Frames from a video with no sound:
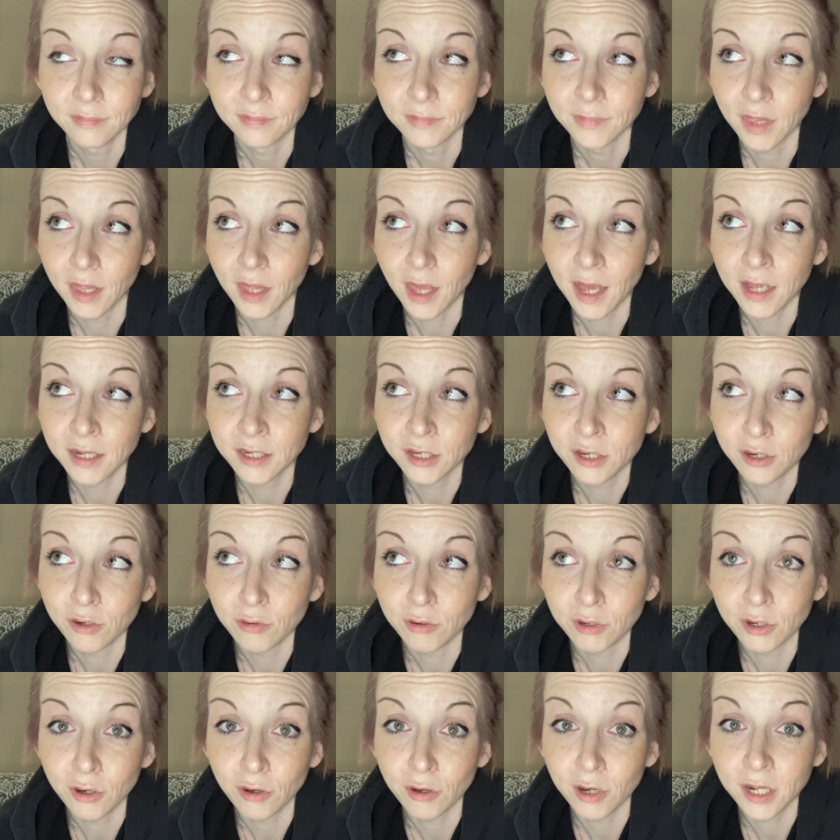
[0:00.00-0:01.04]
The last two
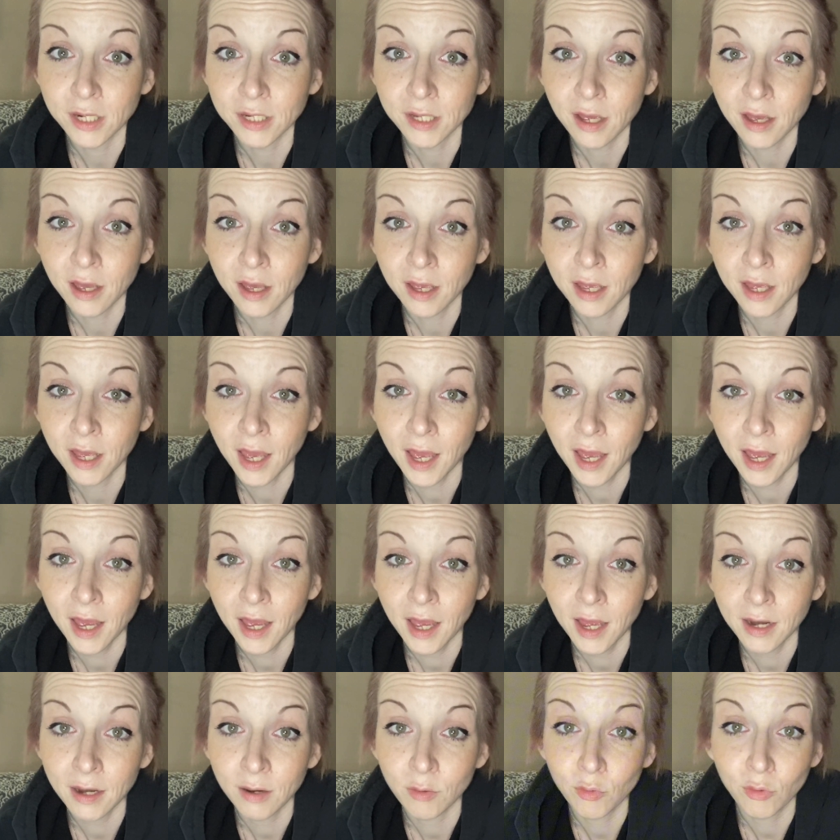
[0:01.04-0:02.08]
attorneys I
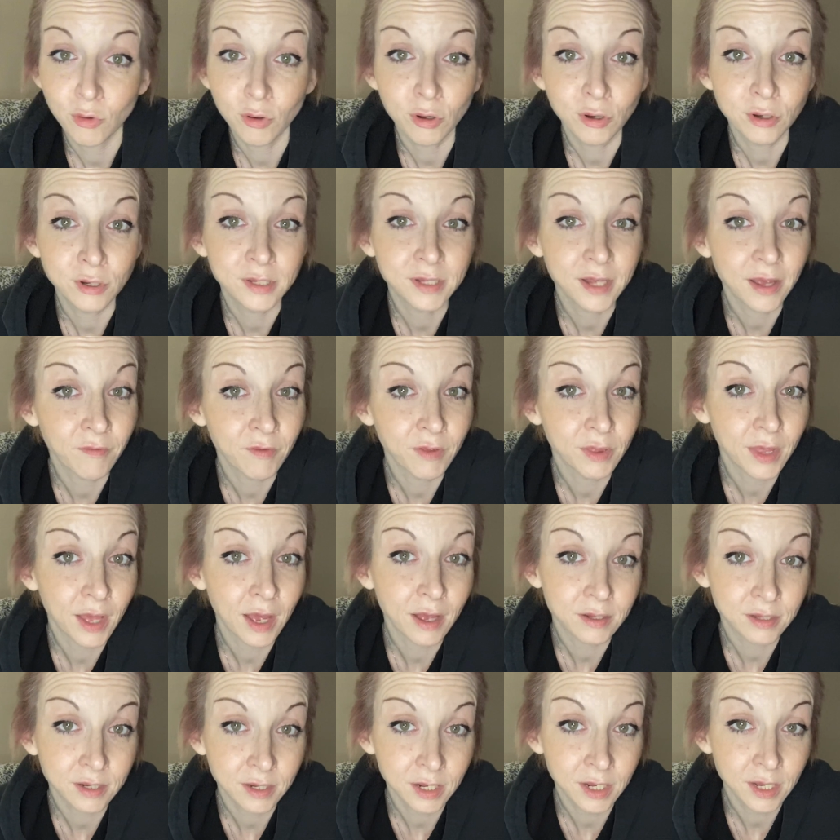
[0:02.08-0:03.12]
had were
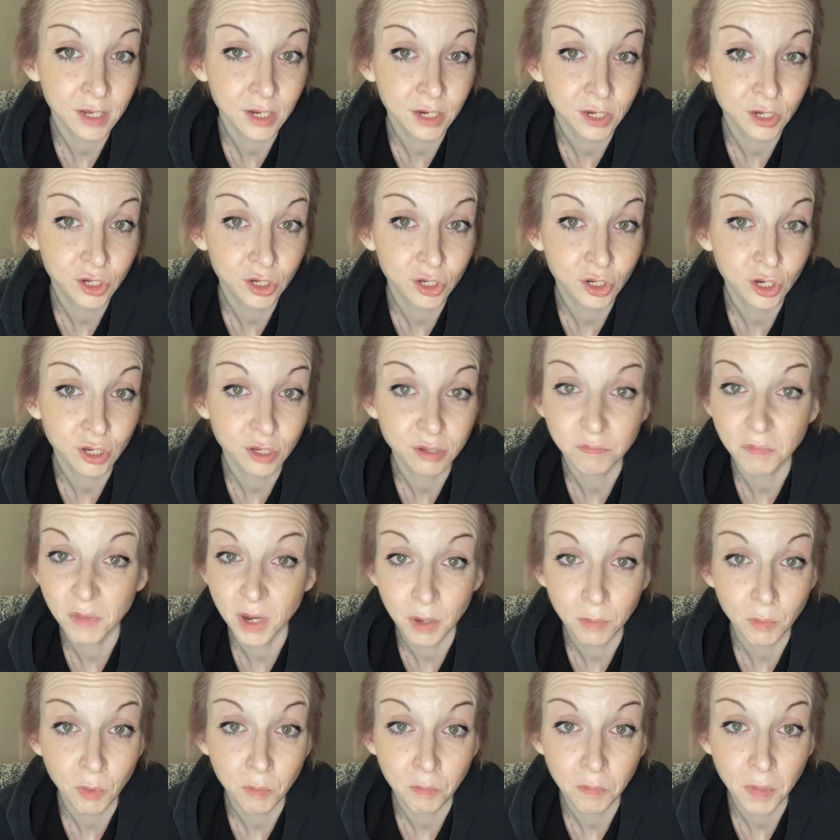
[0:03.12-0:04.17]
$7,000 each, just
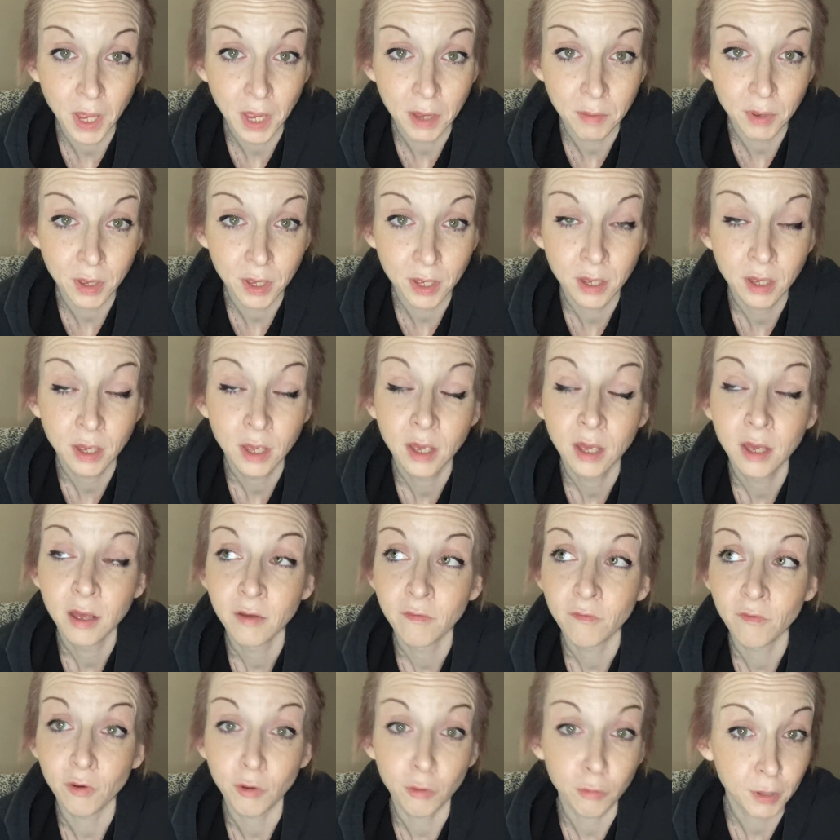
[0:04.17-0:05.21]
minimum payment
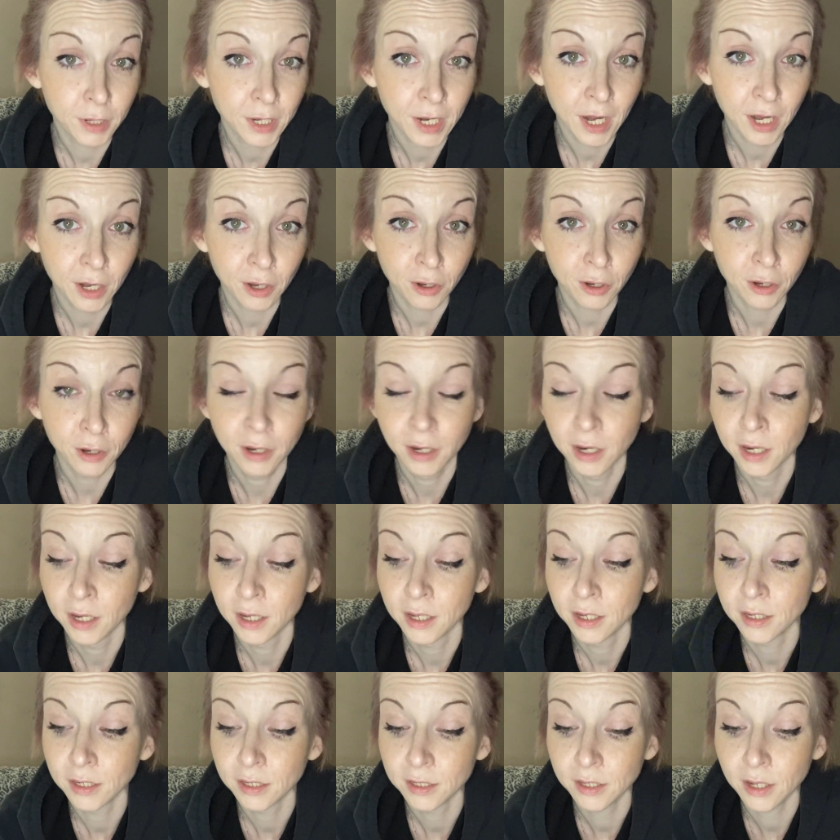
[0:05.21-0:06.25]
for a retainer.
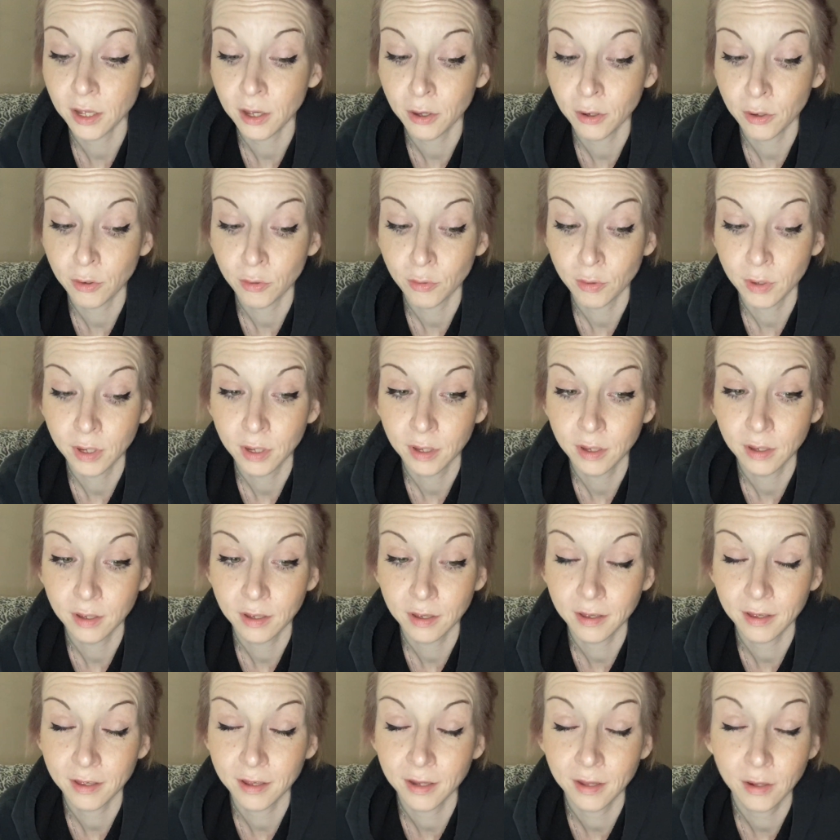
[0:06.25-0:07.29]
So,
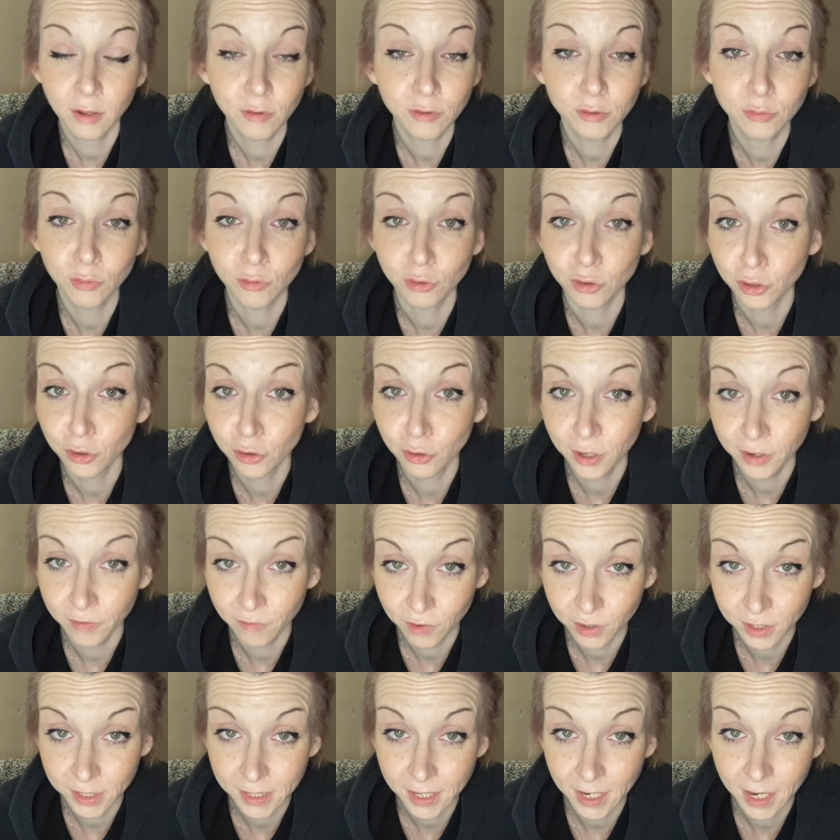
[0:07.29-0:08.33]
and those were two
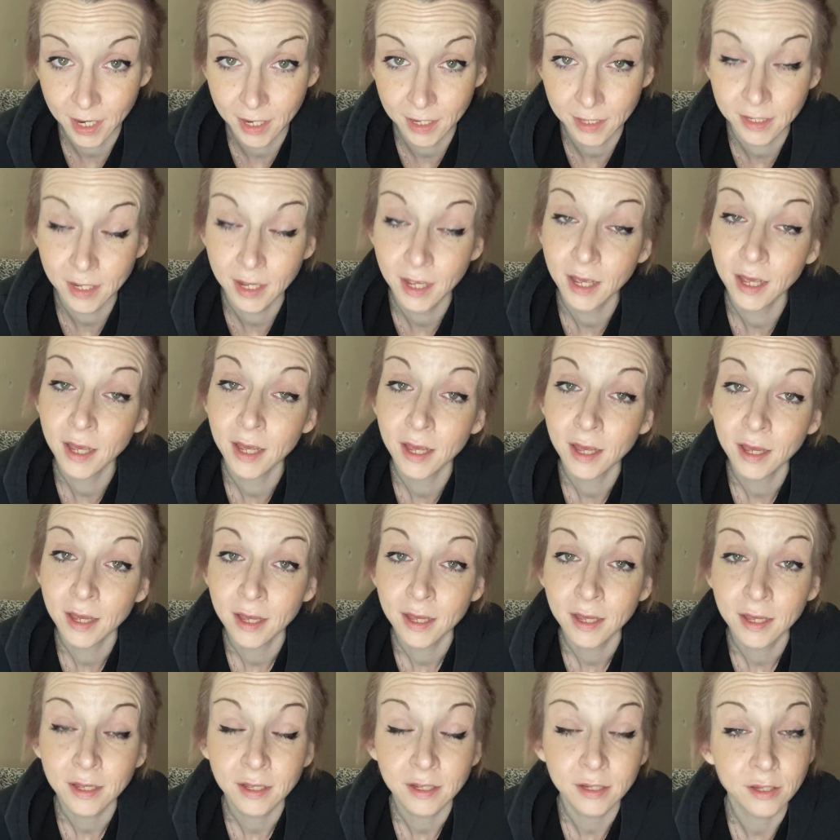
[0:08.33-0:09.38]
different states.
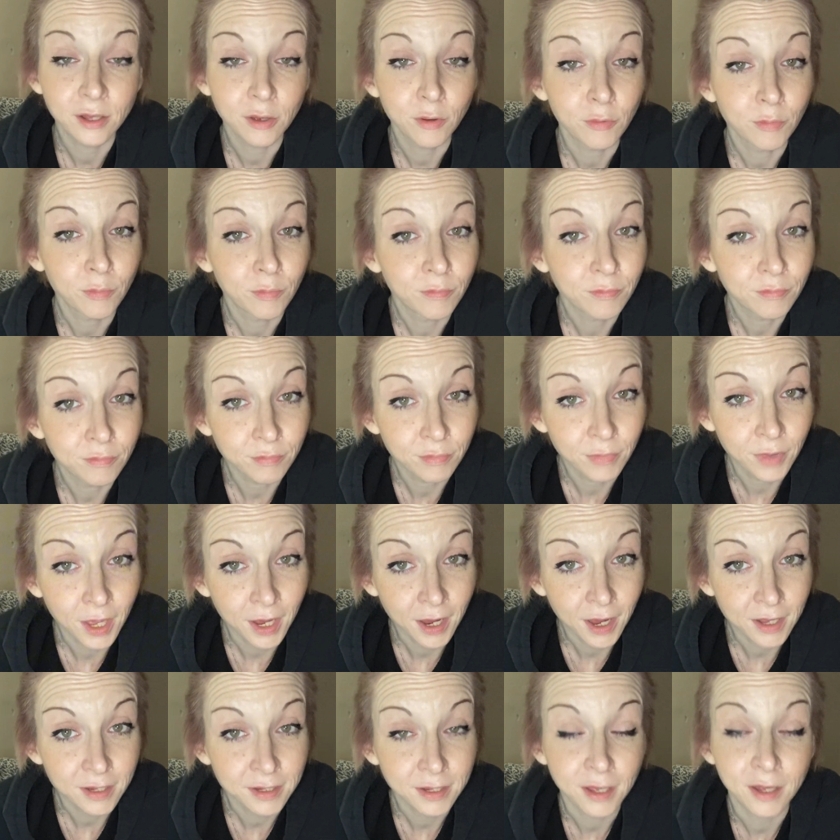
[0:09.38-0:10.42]
So, like
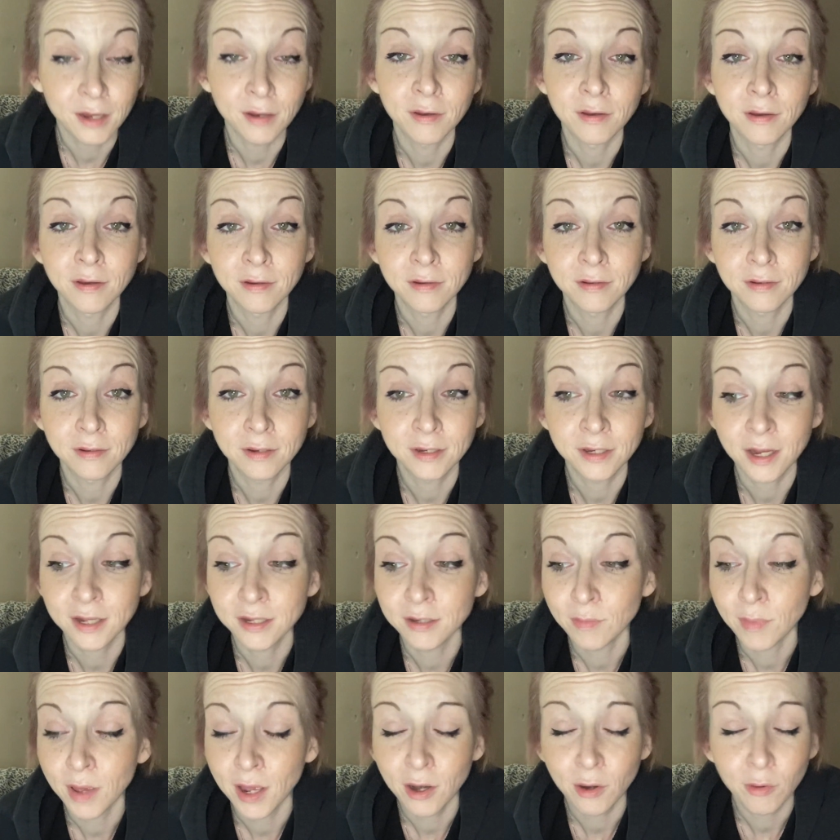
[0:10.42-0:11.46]
I said, it doesn't
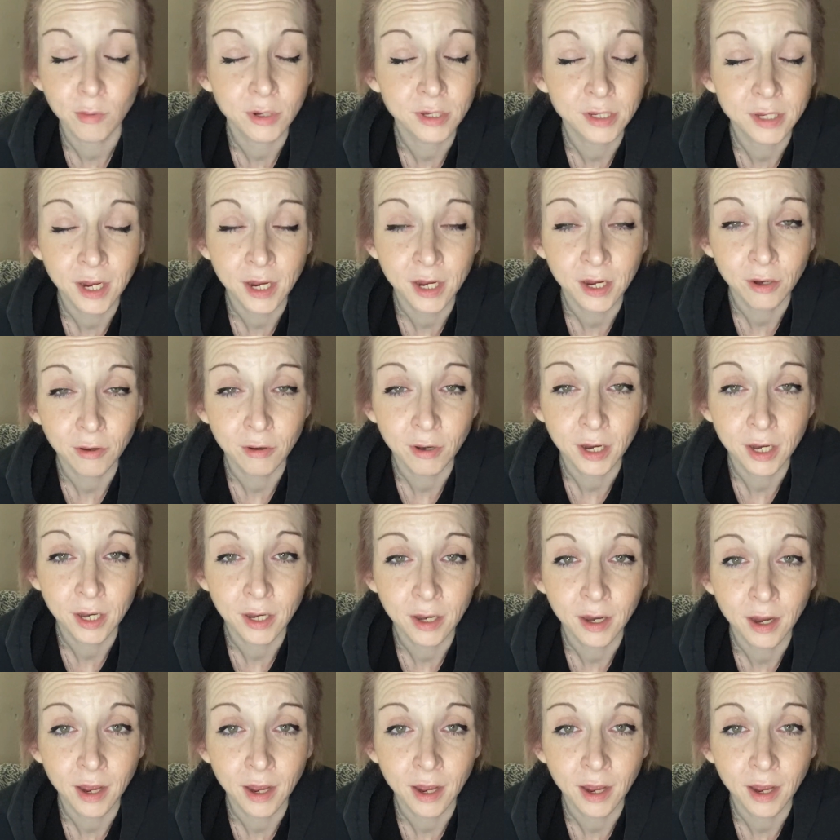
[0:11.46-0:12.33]
matter what state you're in.